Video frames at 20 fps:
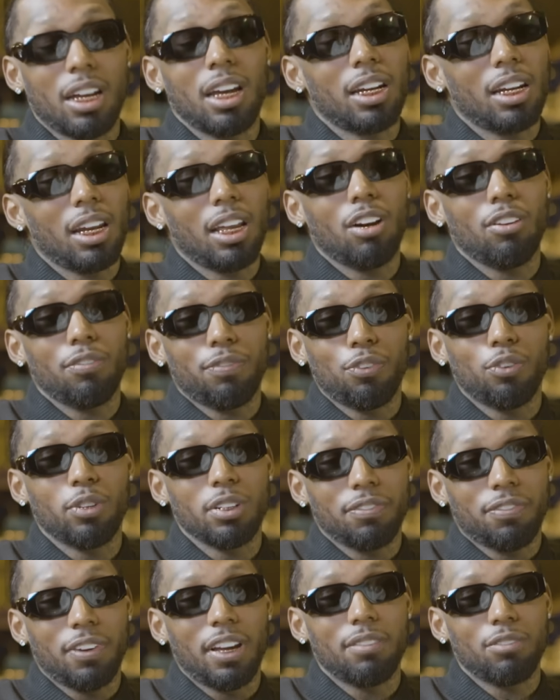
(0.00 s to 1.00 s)
kind of like
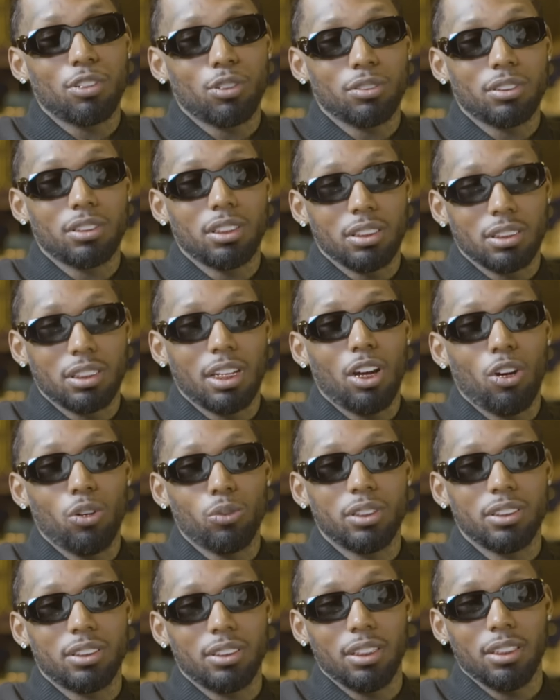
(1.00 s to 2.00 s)
45-year-old things, like
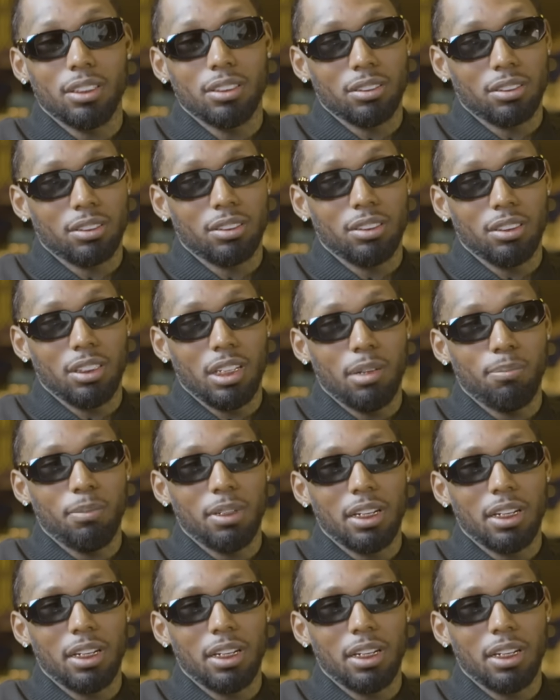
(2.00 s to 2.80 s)
older things. You get me?